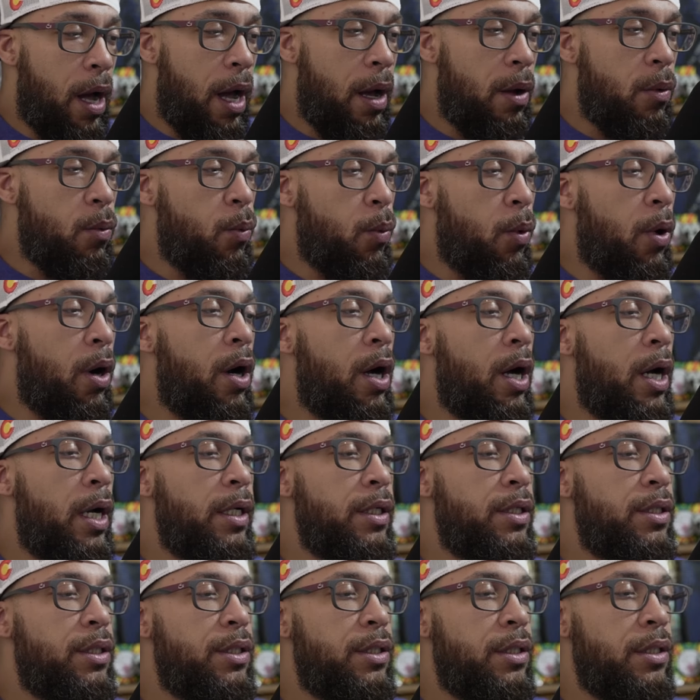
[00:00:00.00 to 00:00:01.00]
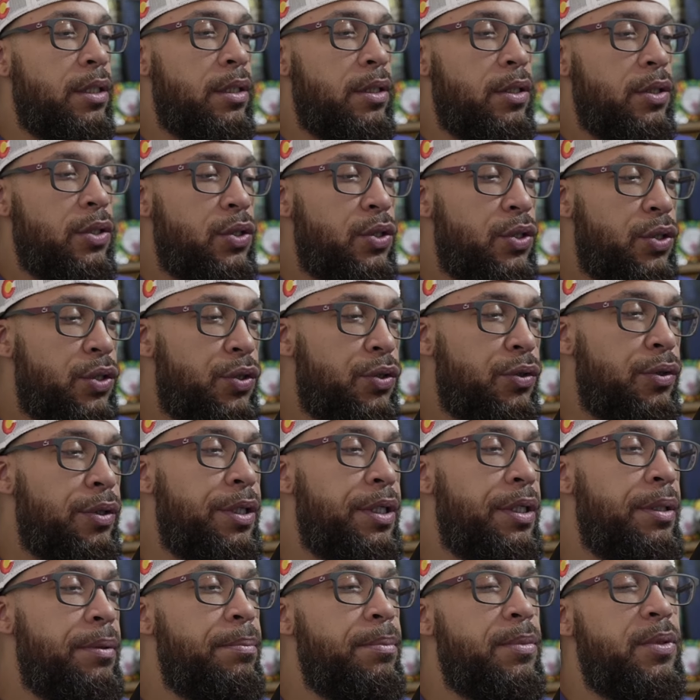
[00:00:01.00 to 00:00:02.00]
watch
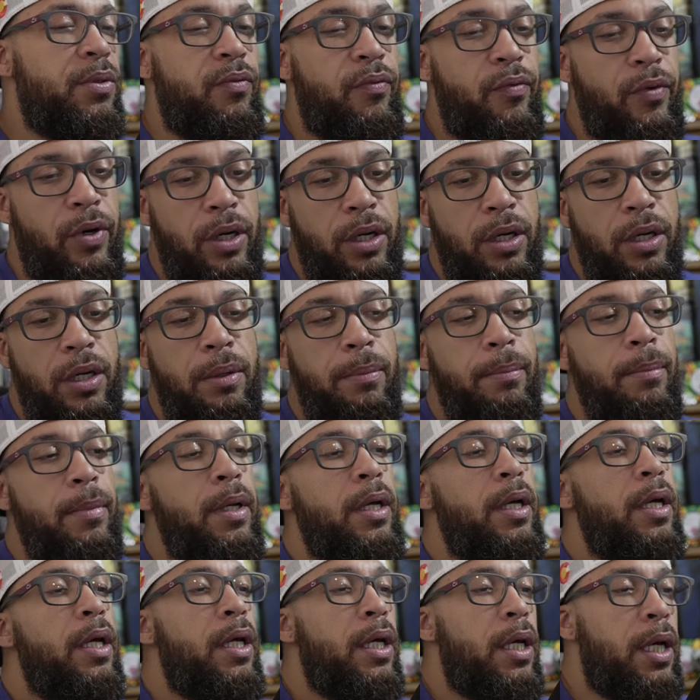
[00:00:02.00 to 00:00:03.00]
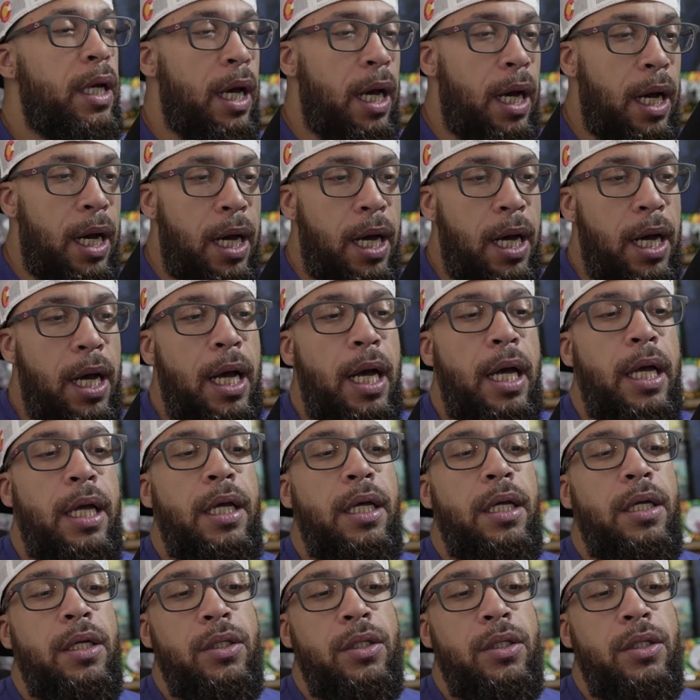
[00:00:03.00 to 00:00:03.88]
streams from Kai,